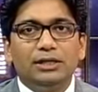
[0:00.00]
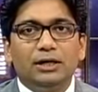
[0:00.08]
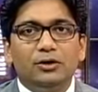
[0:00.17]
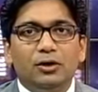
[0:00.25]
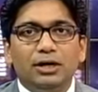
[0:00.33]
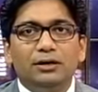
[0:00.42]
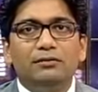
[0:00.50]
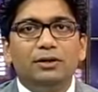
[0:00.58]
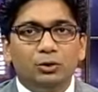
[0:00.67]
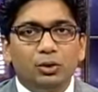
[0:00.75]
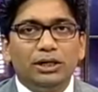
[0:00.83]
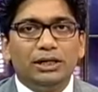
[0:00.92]
did not
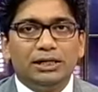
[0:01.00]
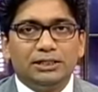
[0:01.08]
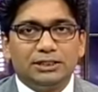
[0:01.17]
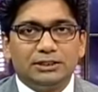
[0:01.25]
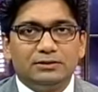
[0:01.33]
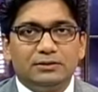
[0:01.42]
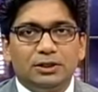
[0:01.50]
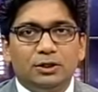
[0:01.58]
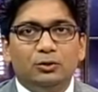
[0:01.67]
even do a diligence.